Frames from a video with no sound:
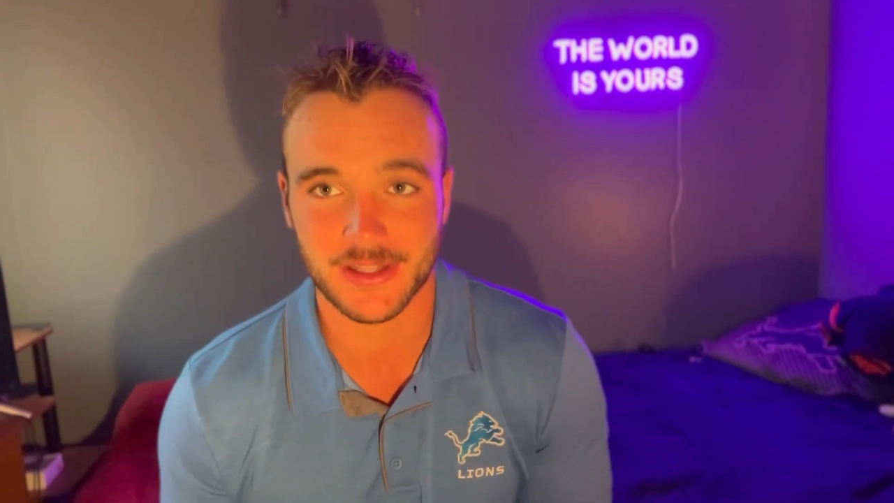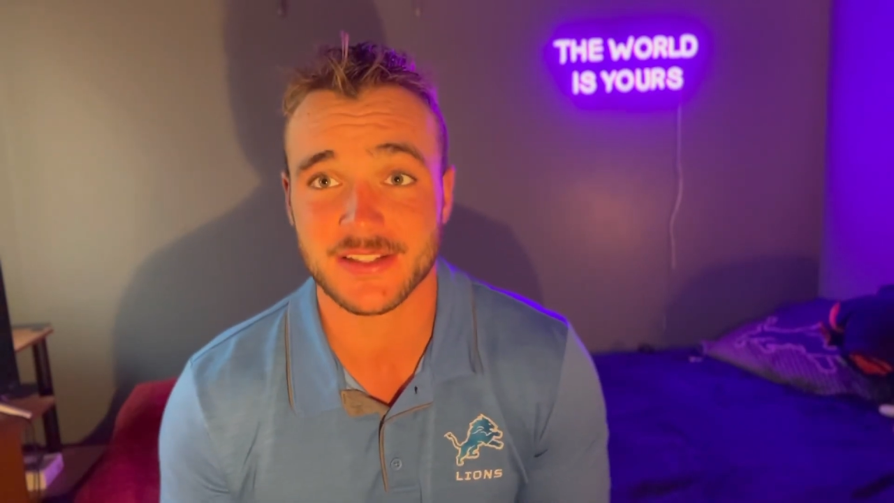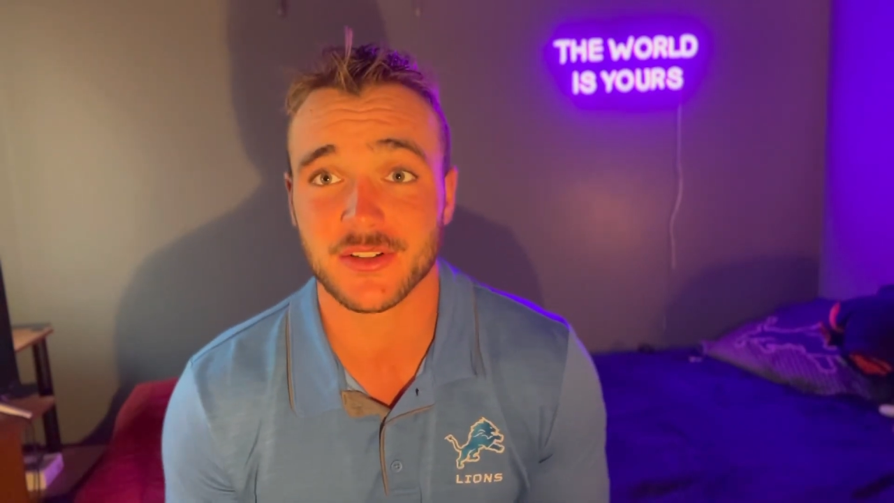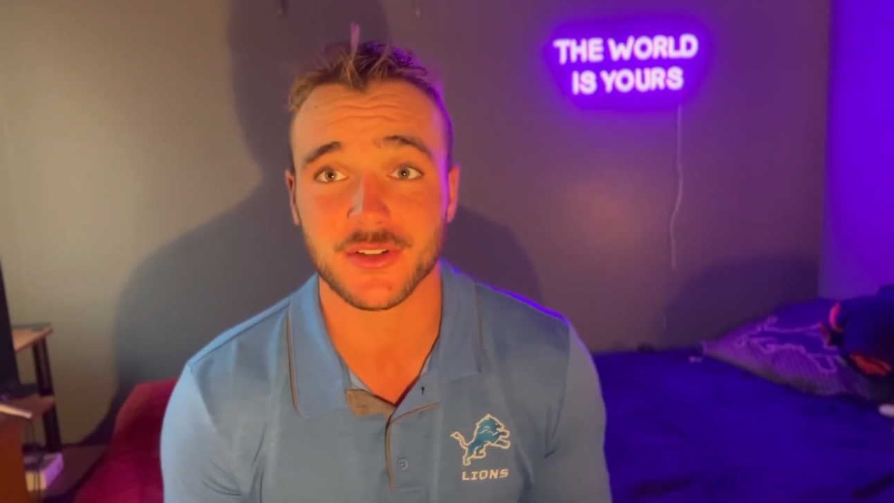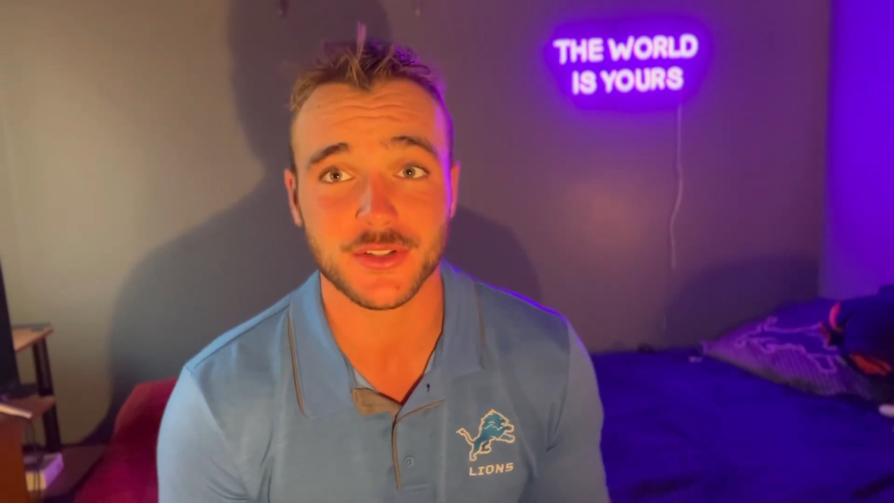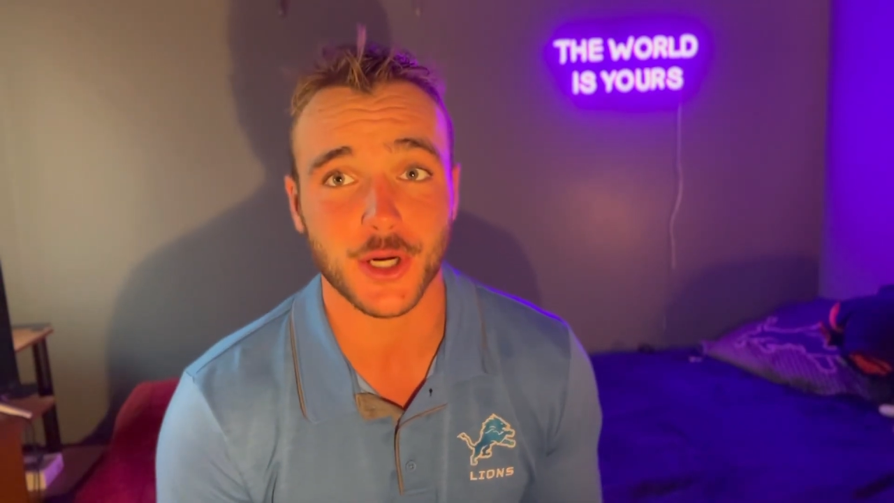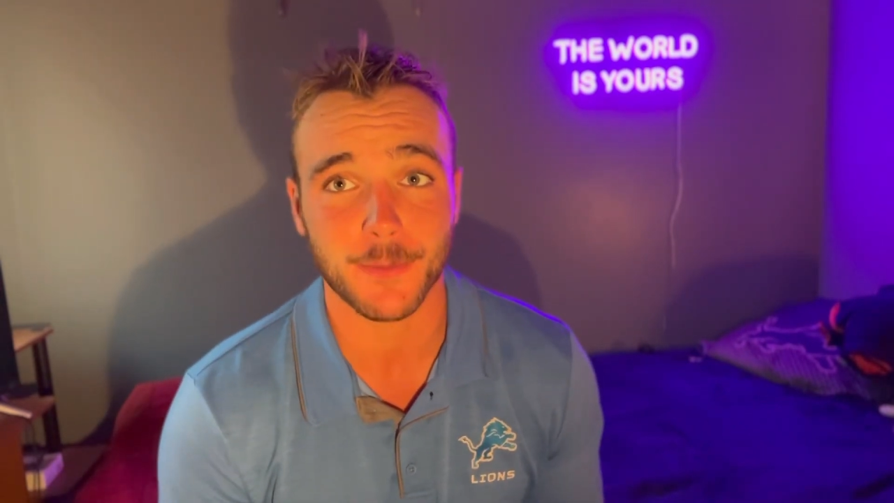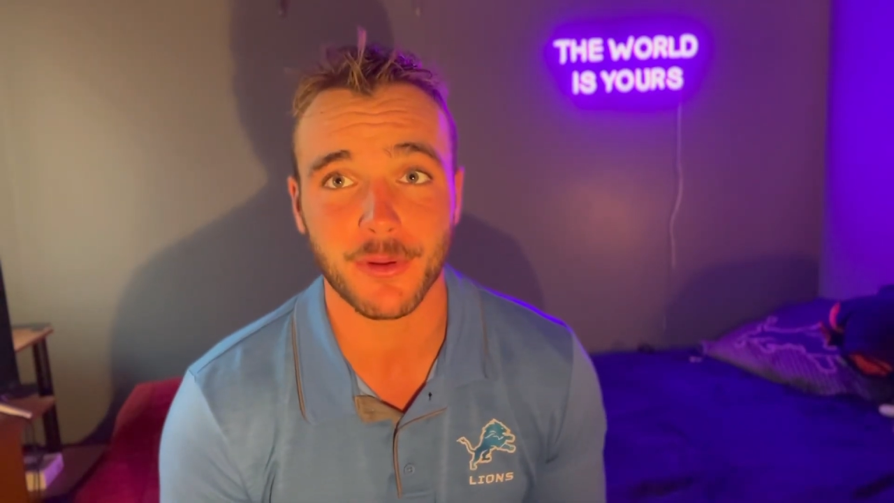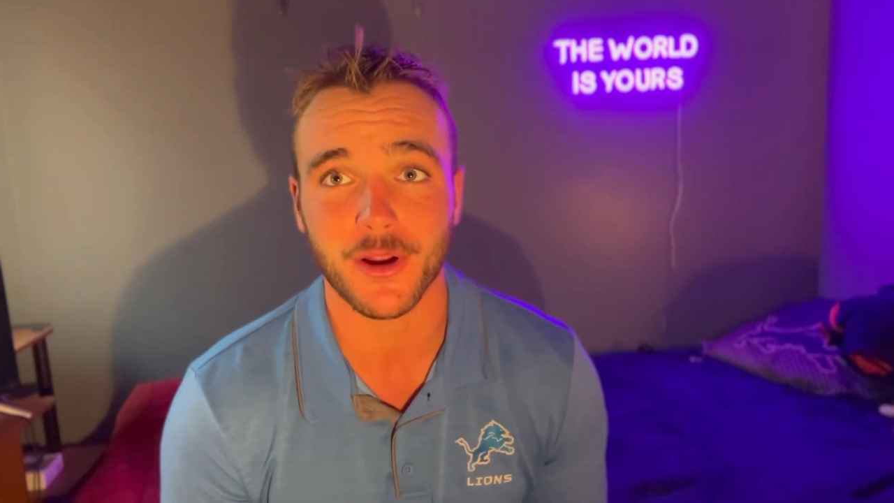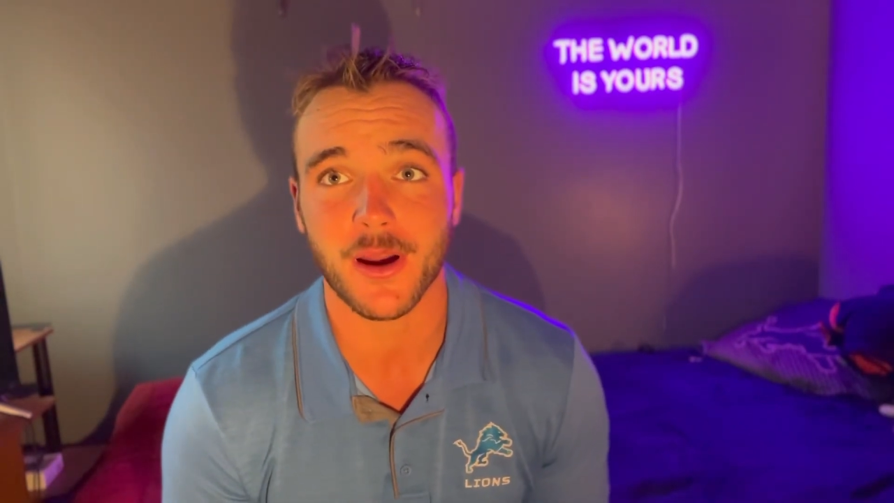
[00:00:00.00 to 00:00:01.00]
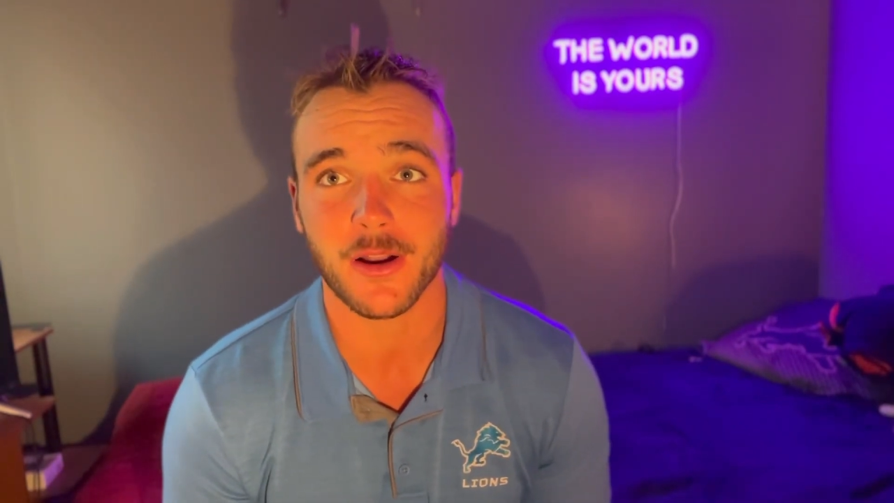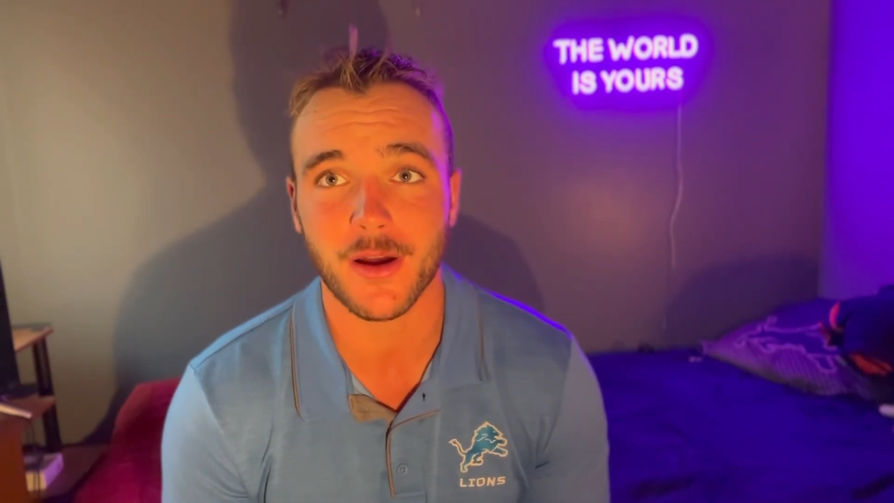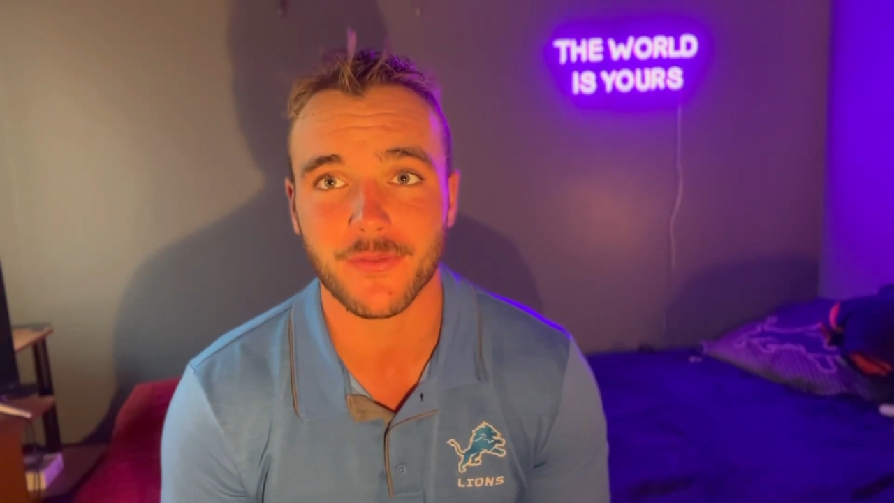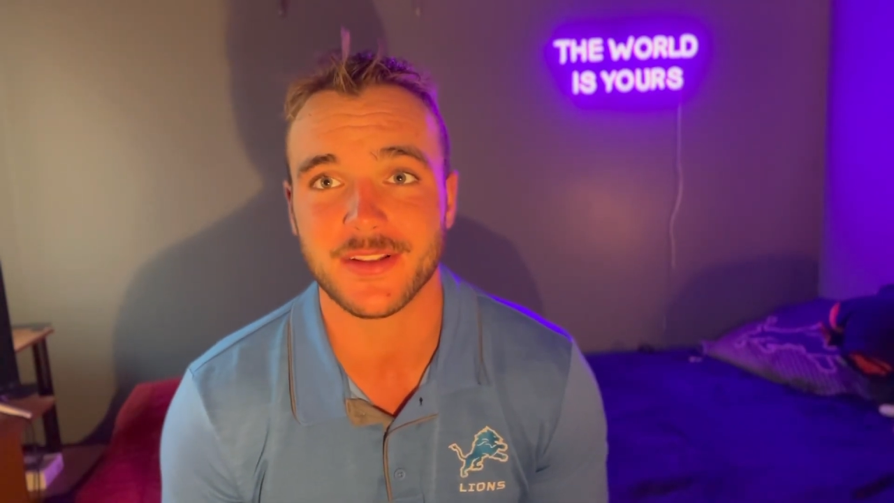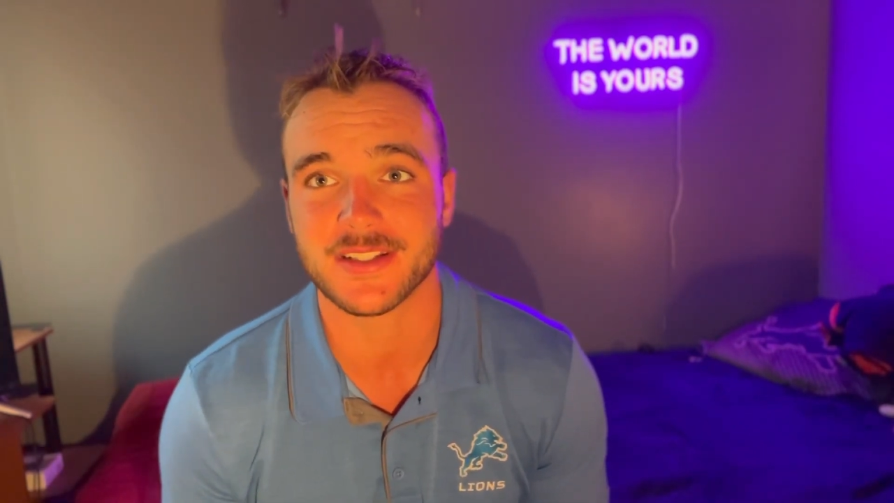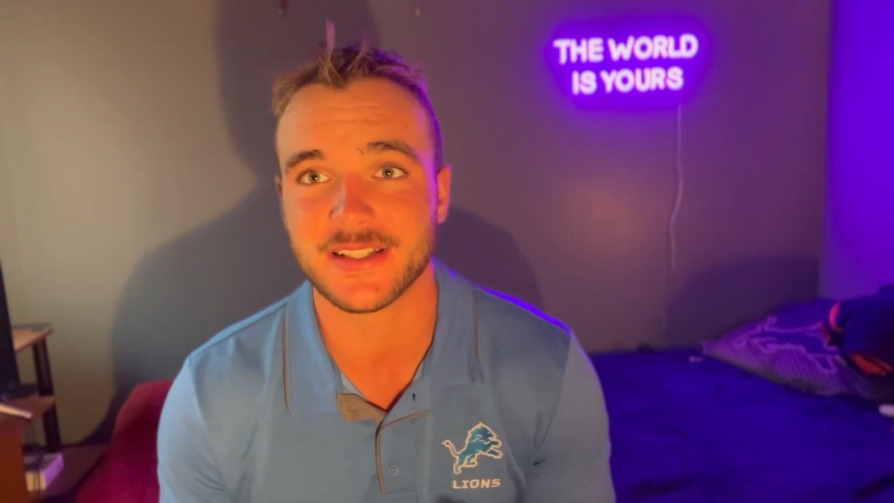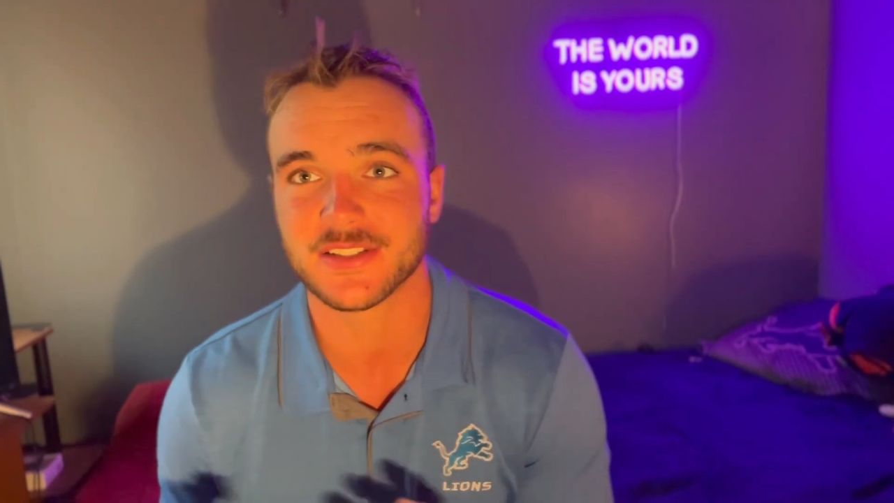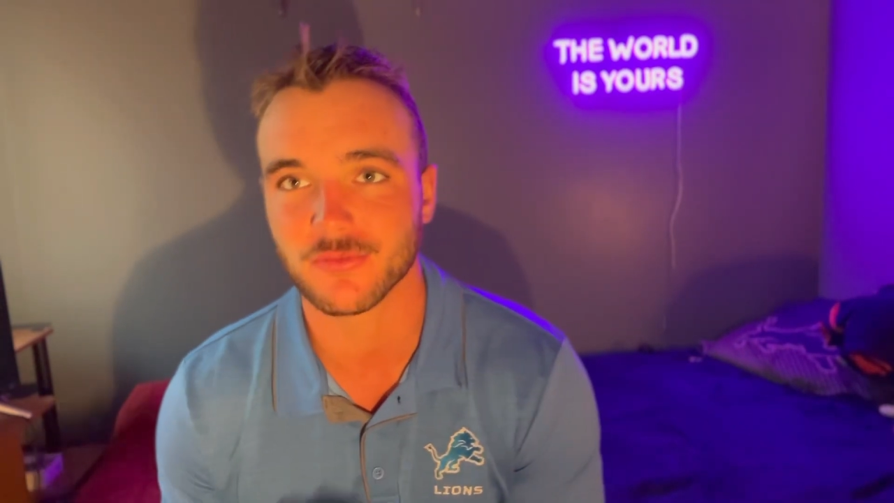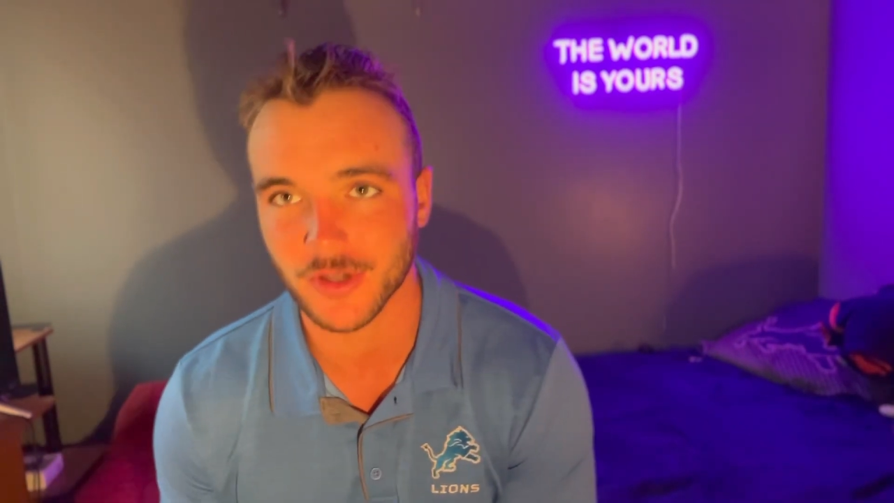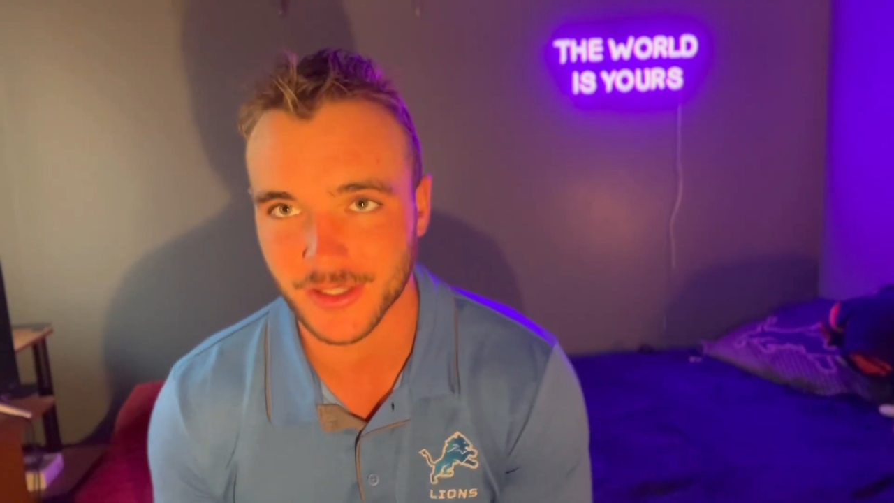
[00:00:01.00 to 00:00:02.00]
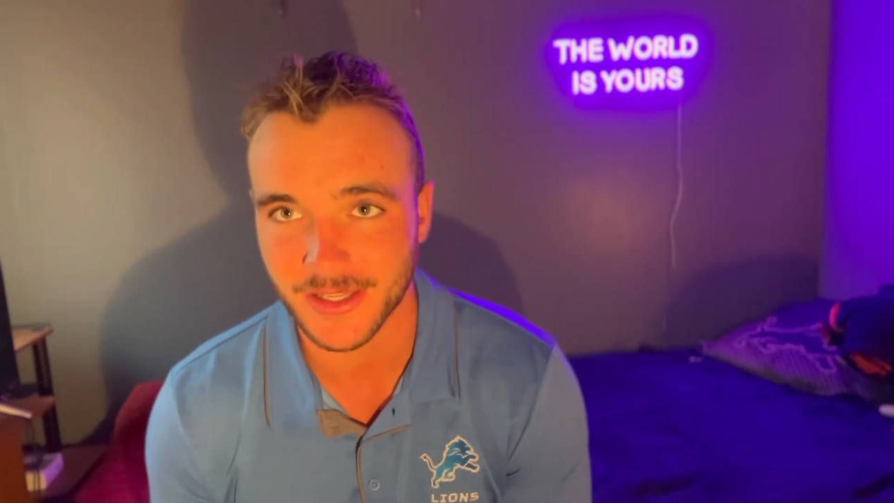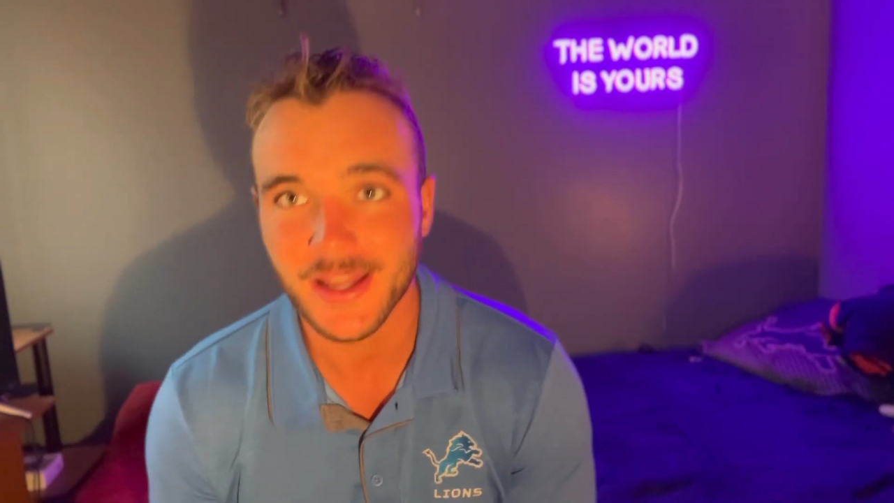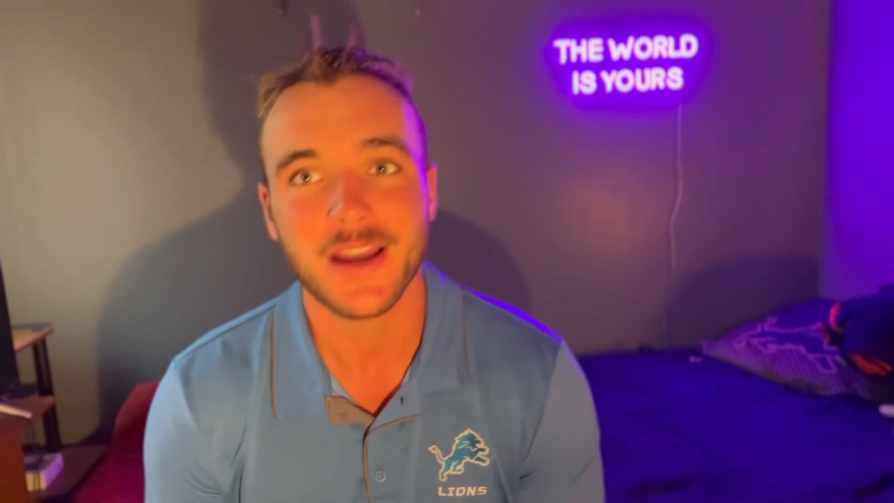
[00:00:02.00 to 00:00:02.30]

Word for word: He's their star player on offense, and he's a rookie.